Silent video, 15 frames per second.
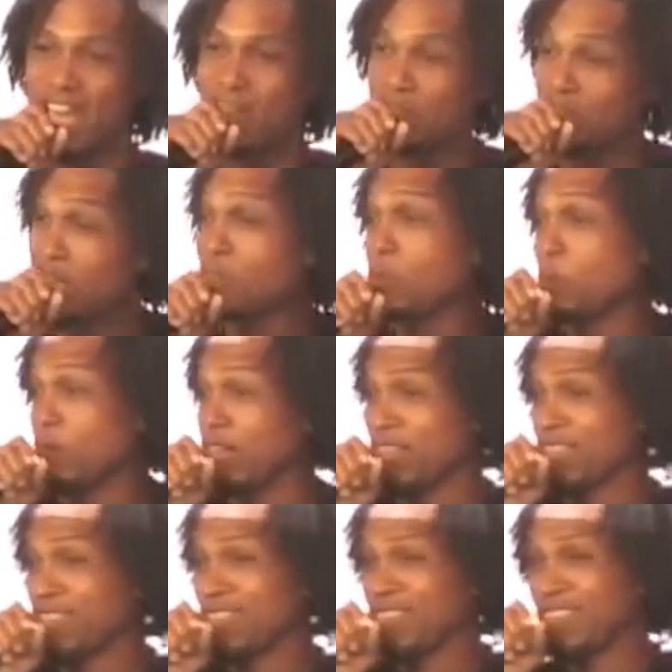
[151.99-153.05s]
I have a
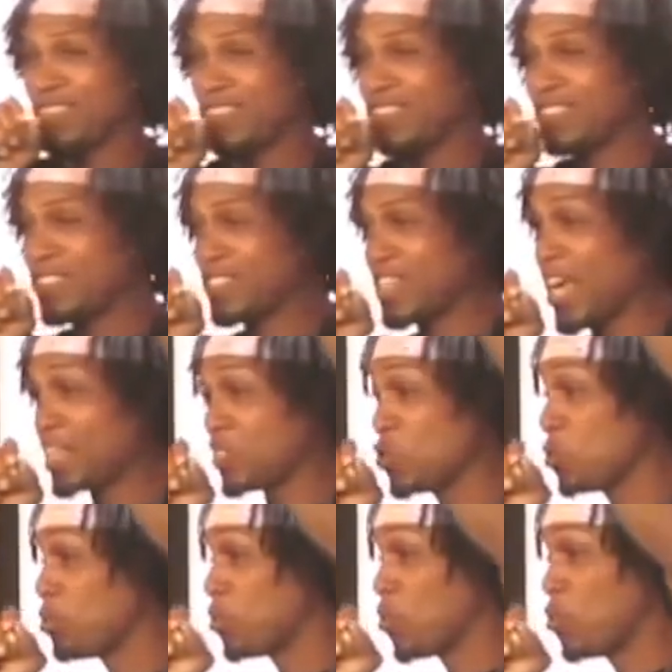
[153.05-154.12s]
giveaway. This is
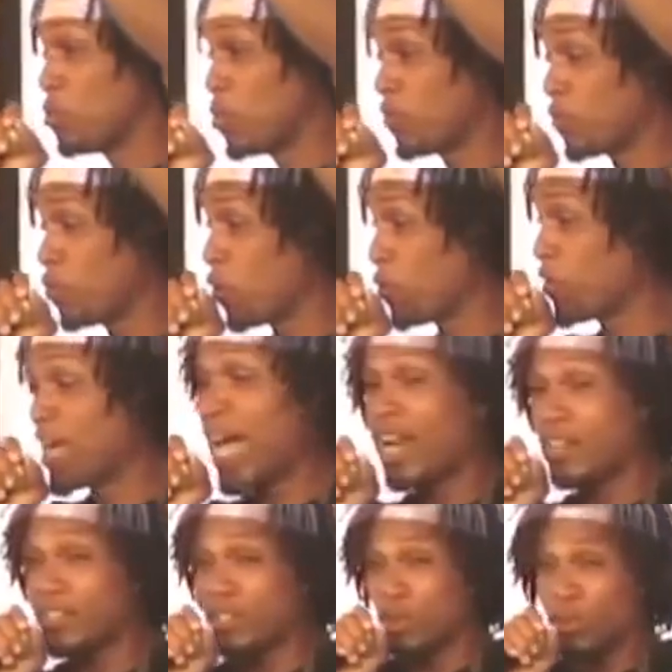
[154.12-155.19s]
actually a promo for a
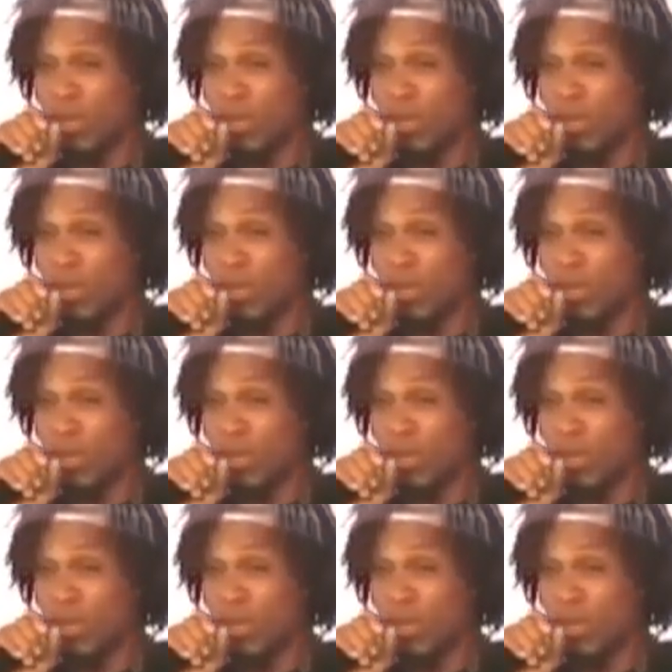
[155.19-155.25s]
reality show